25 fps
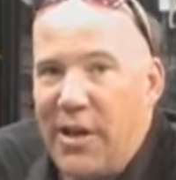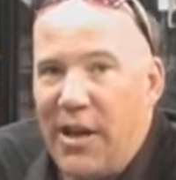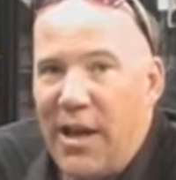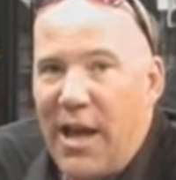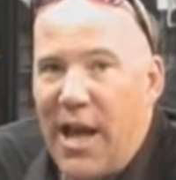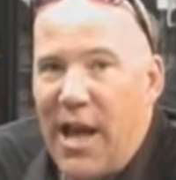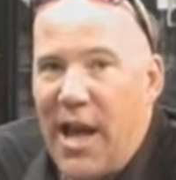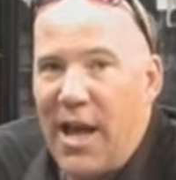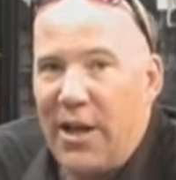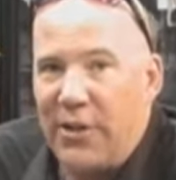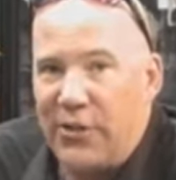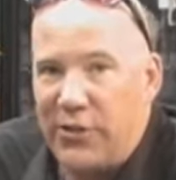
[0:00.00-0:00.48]

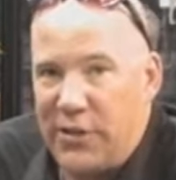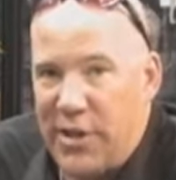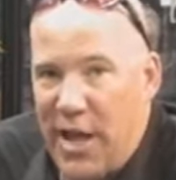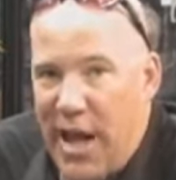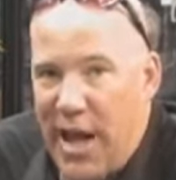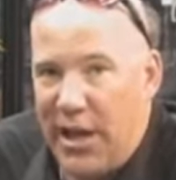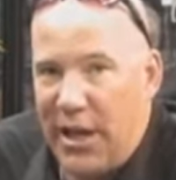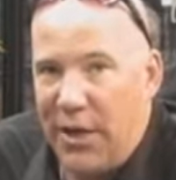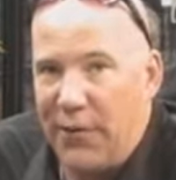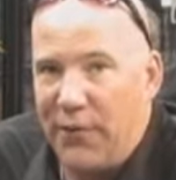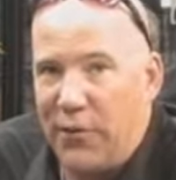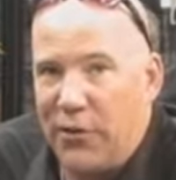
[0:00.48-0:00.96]
As
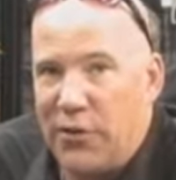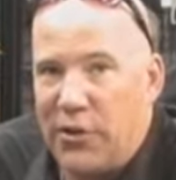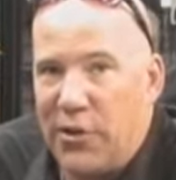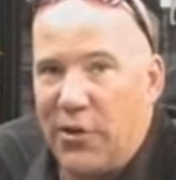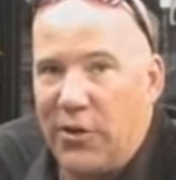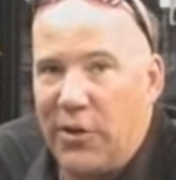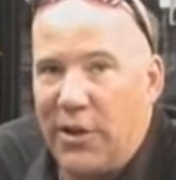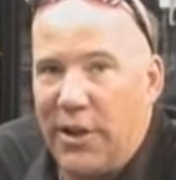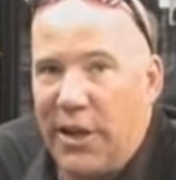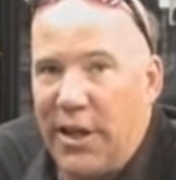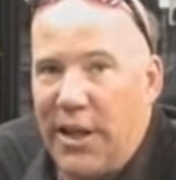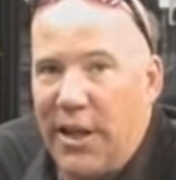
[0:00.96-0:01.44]
thank you for
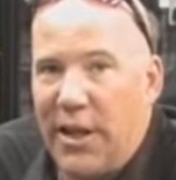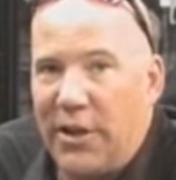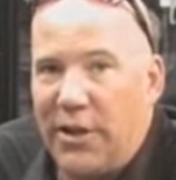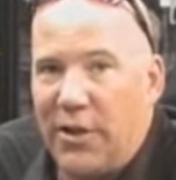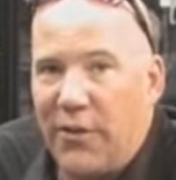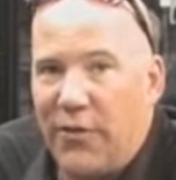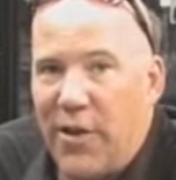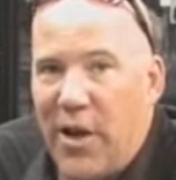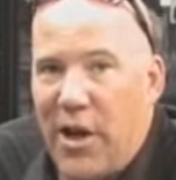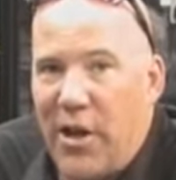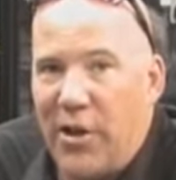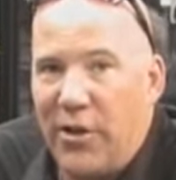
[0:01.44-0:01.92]
tuning in
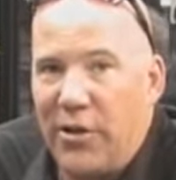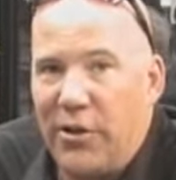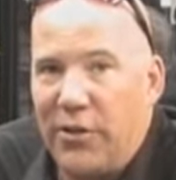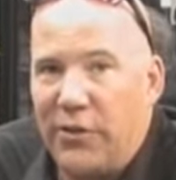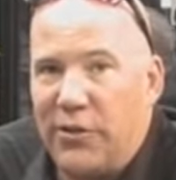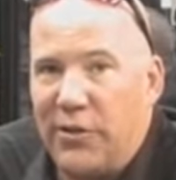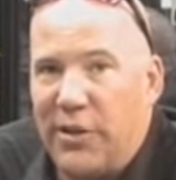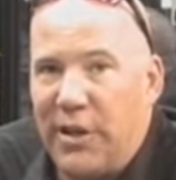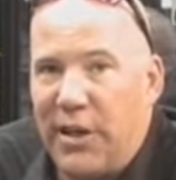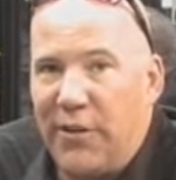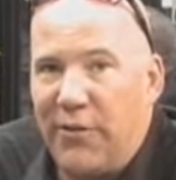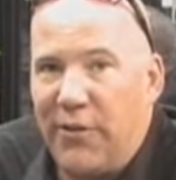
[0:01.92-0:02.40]
to Velo
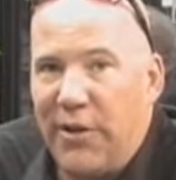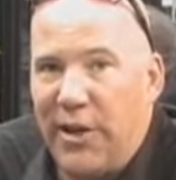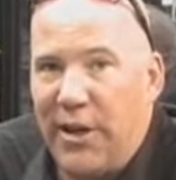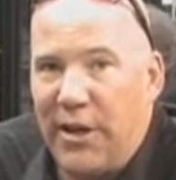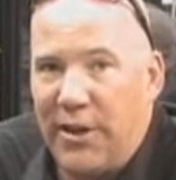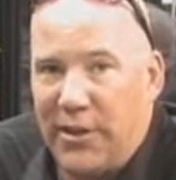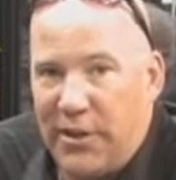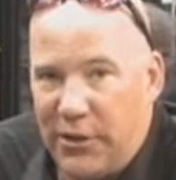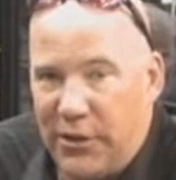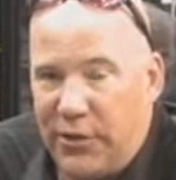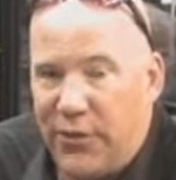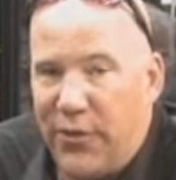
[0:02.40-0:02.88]
TV
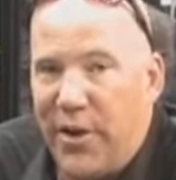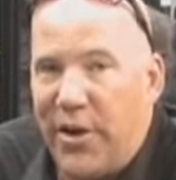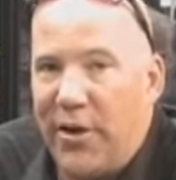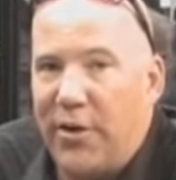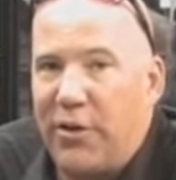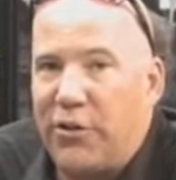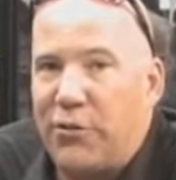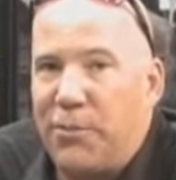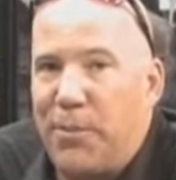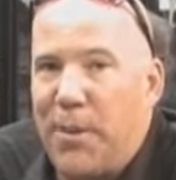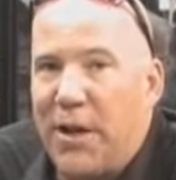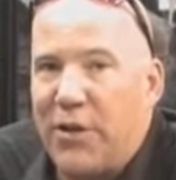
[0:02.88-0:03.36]
in this
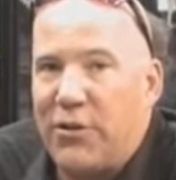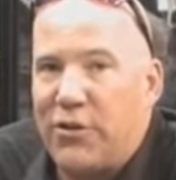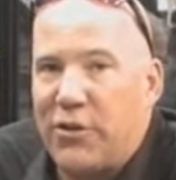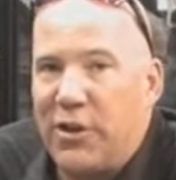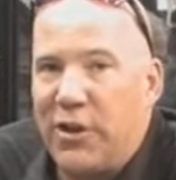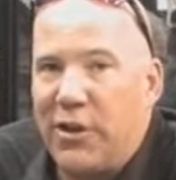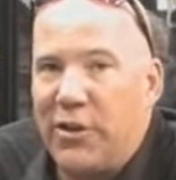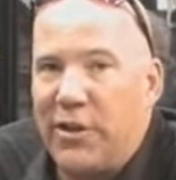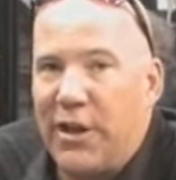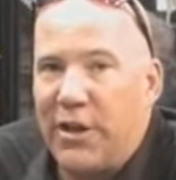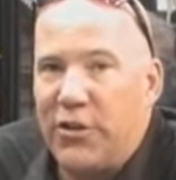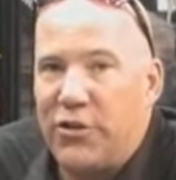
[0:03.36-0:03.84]
very
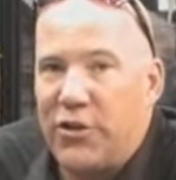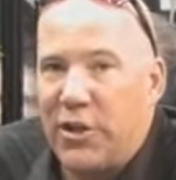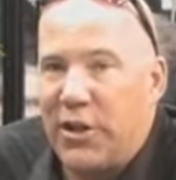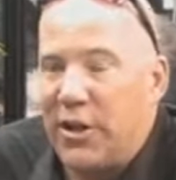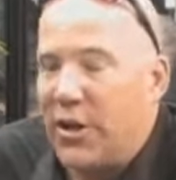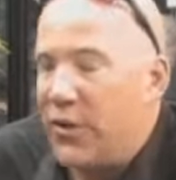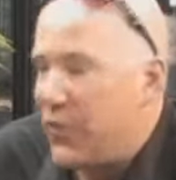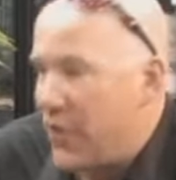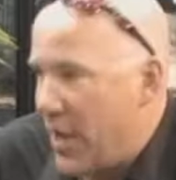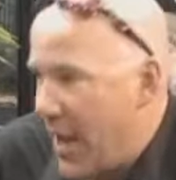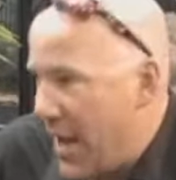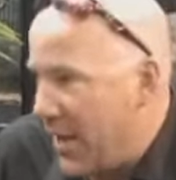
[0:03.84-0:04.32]
special edition.
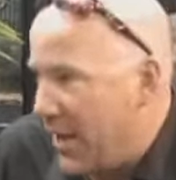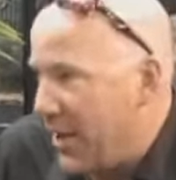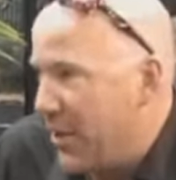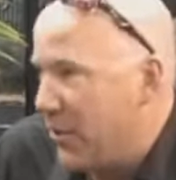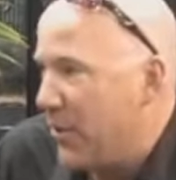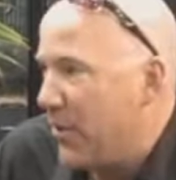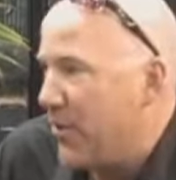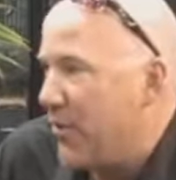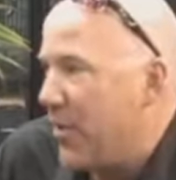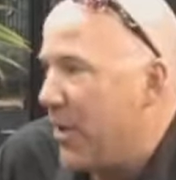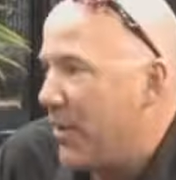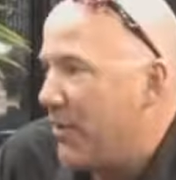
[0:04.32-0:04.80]
And thank
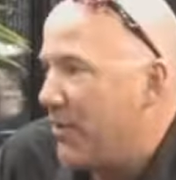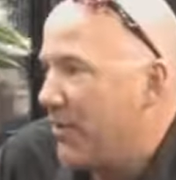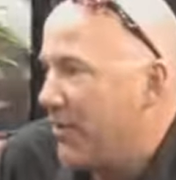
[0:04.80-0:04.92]
you, Ivan.